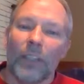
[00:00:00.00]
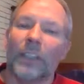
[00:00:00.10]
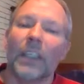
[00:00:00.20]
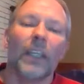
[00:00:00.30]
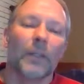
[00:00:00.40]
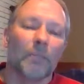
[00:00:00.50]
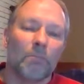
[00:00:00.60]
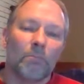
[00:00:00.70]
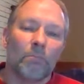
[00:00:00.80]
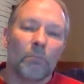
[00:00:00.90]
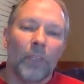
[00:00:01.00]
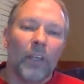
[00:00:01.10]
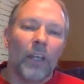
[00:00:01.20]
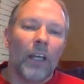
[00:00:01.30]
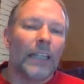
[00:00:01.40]
read Kim.
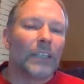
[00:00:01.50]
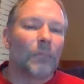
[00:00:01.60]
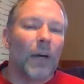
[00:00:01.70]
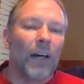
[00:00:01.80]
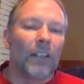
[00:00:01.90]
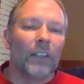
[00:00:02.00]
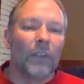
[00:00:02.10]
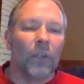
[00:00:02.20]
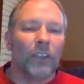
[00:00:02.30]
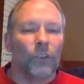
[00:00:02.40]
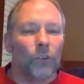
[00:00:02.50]
I smiled and looked,